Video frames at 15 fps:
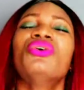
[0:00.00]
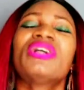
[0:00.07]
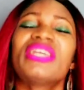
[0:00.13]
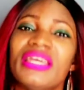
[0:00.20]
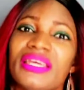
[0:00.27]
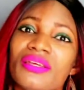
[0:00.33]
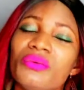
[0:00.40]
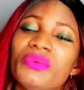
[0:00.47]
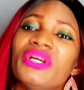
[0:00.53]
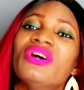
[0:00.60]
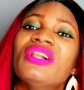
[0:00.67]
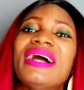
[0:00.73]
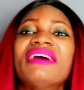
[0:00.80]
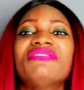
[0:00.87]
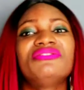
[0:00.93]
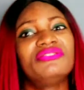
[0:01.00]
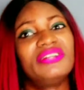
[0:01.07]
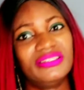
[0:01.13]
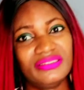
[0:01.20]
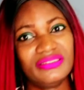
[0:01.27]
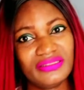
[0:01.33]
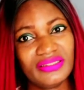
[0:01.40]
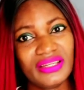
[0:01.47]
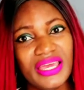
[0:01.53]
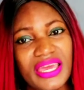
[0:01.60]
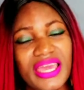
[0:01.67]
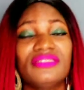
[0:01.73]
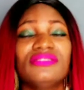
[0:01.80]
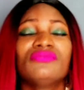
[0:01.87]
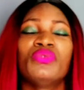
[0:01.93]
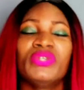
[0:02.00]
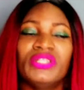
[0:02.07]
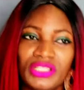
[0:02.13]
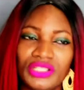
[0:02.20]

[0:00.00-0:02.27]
Okay, we all have friends and we